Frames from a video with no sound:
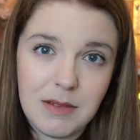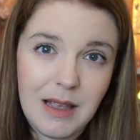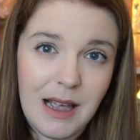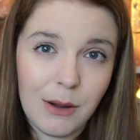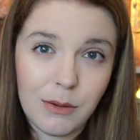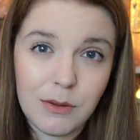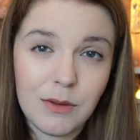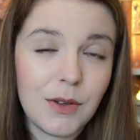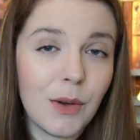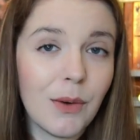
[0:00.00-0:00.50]

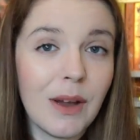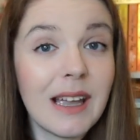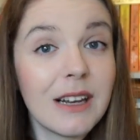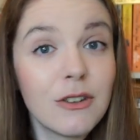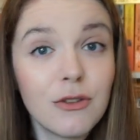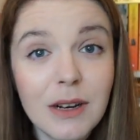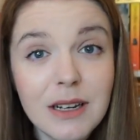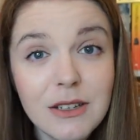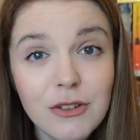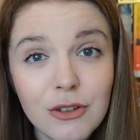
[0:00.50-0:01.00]
out of your
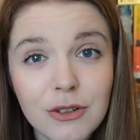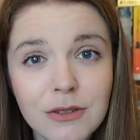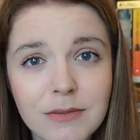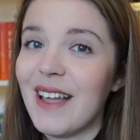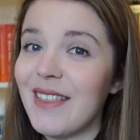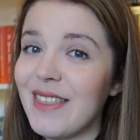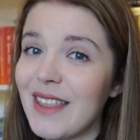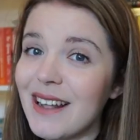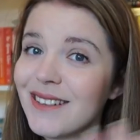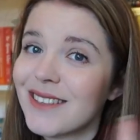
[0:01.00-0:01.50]
age range.
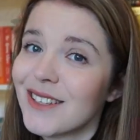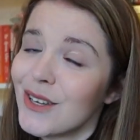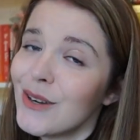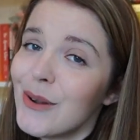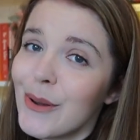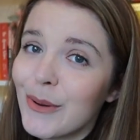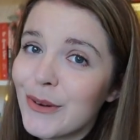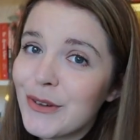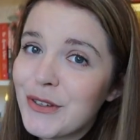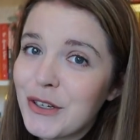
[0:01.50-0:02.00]
And that's
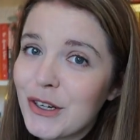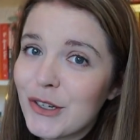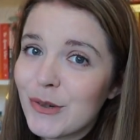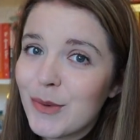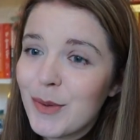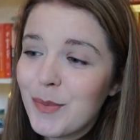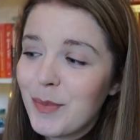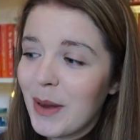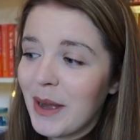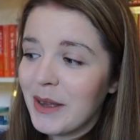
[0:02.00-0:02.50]
no
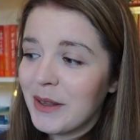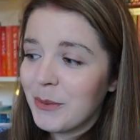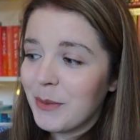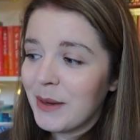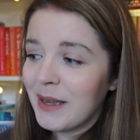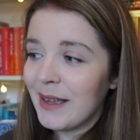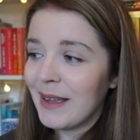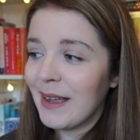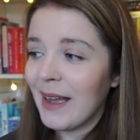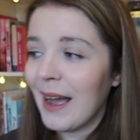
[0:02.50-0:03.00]
judgment by the
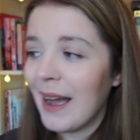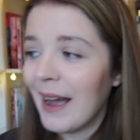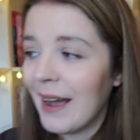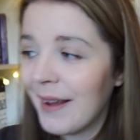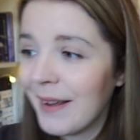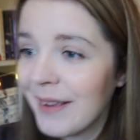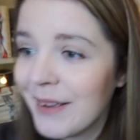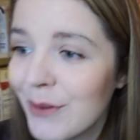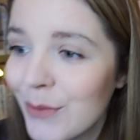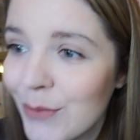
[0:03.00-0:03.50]
way.
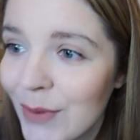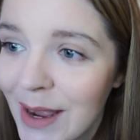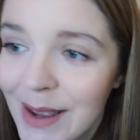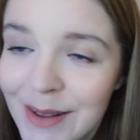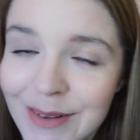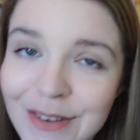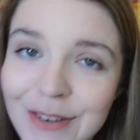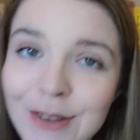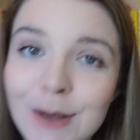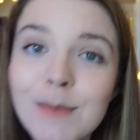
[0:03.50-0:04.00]
I
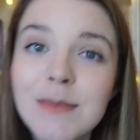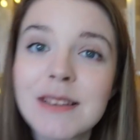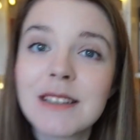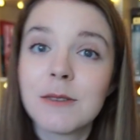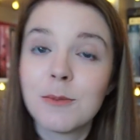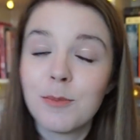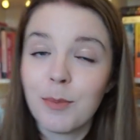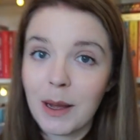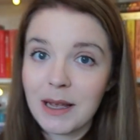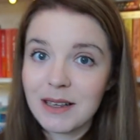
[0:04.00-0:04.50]
read some
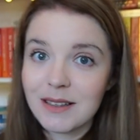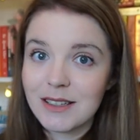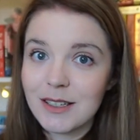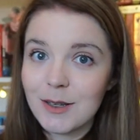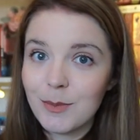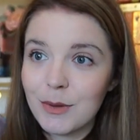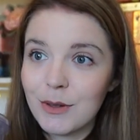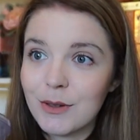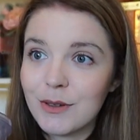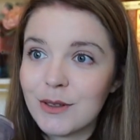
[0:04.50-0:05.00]

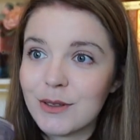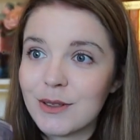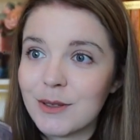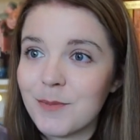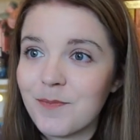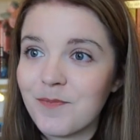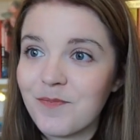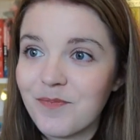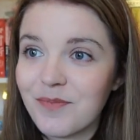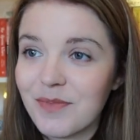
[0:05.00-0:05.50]
spicy books
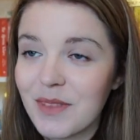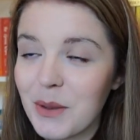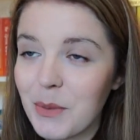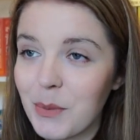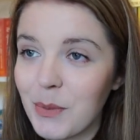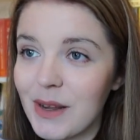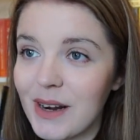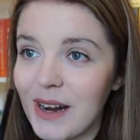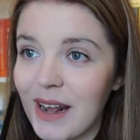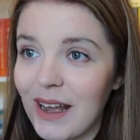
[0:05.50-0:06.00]

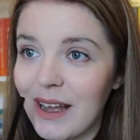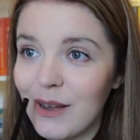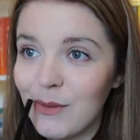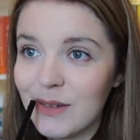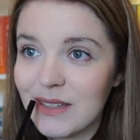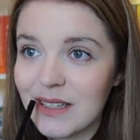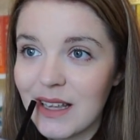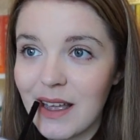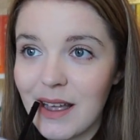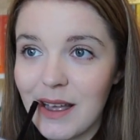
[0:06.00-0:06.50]
when I
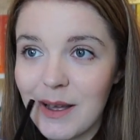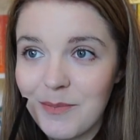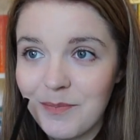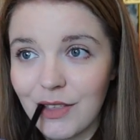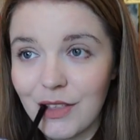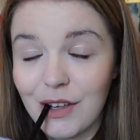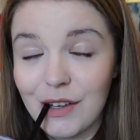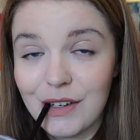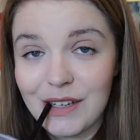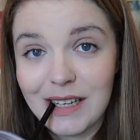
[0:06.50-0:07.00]
was um,
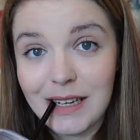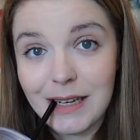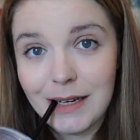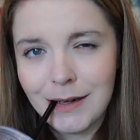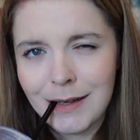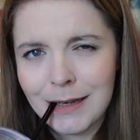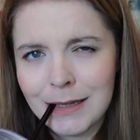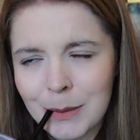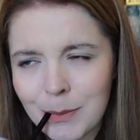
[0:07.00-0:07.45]
13. If